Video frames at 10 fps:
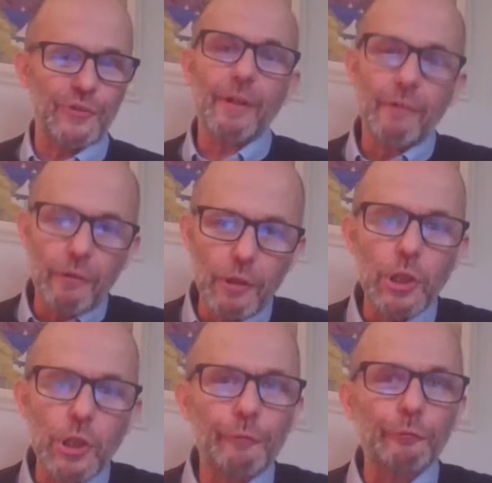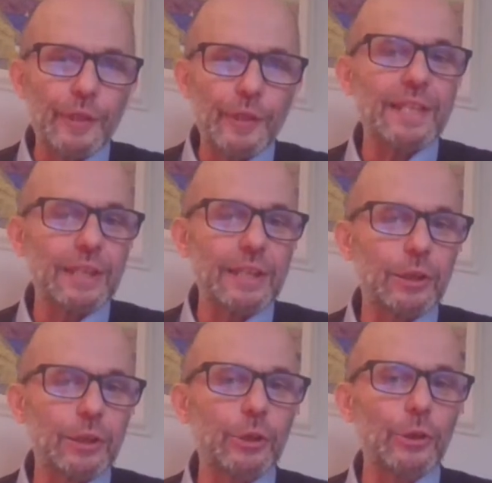There are a lot of really
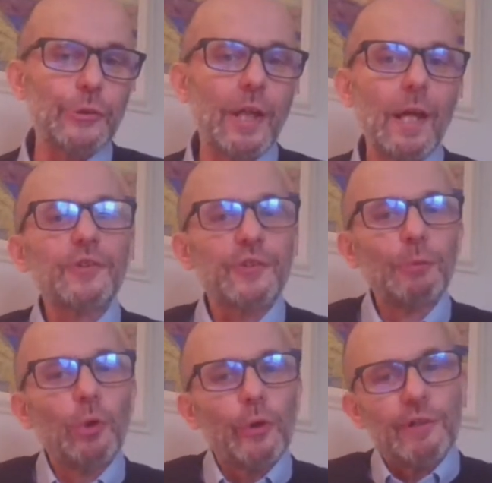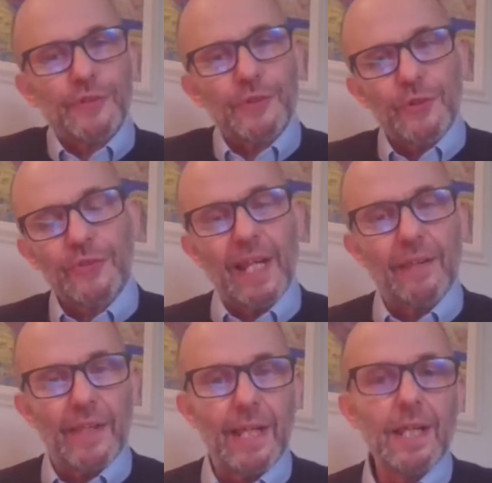good smaller institutions out
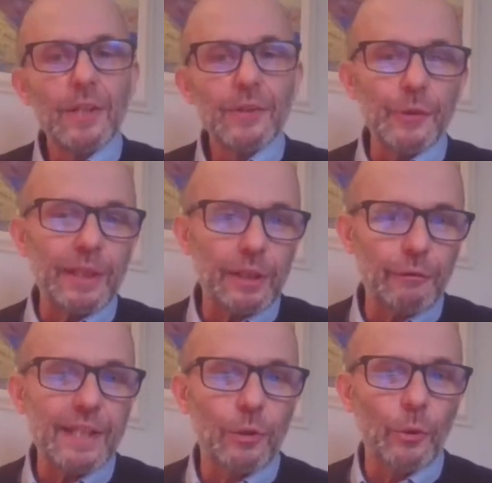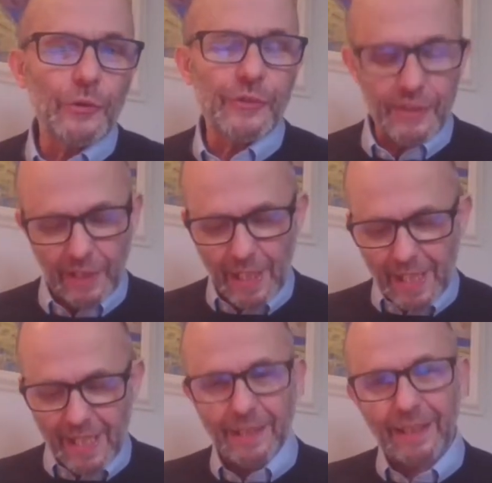there doing great courses in